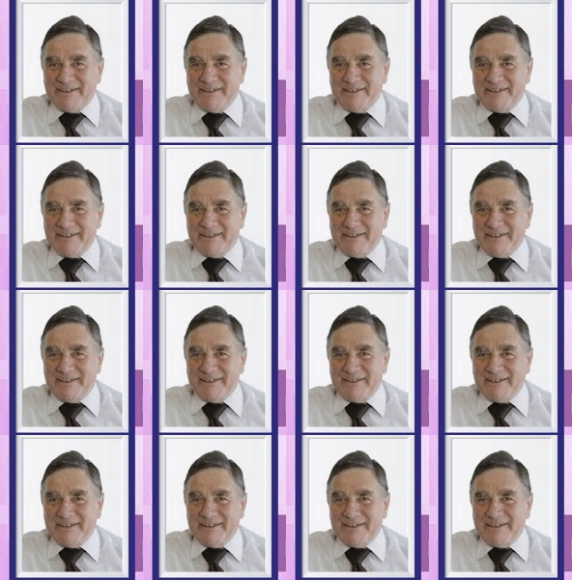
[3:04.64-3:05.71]

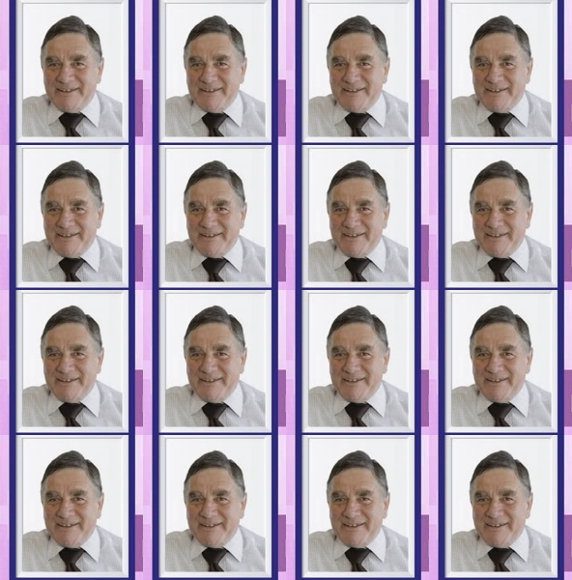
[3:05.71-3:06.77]

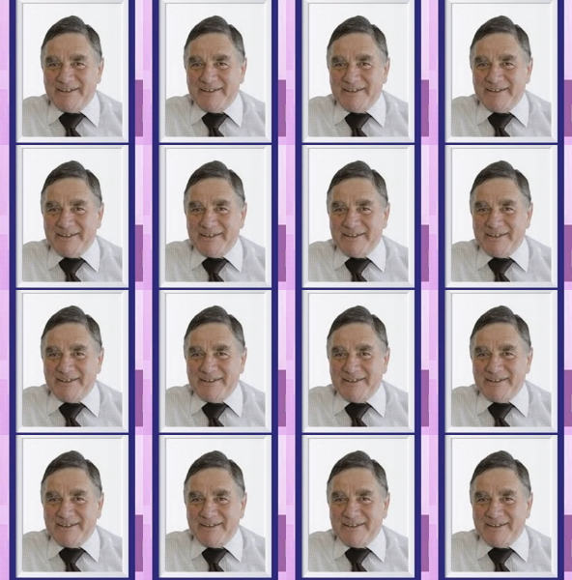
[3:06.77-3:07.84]

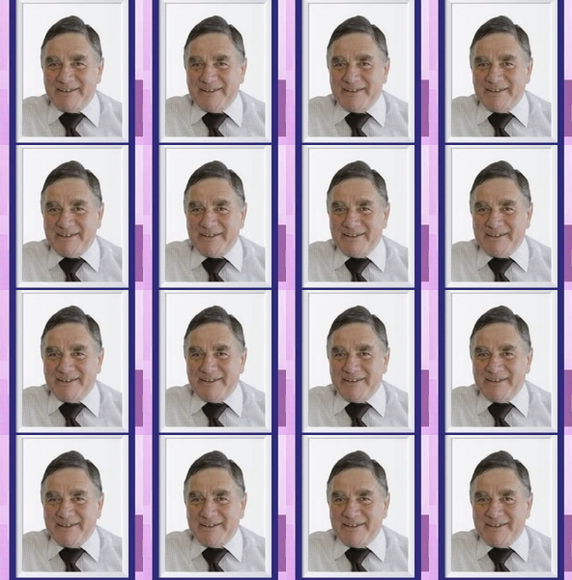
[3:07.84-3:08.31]
The face doesn't move, so there is nothing to read.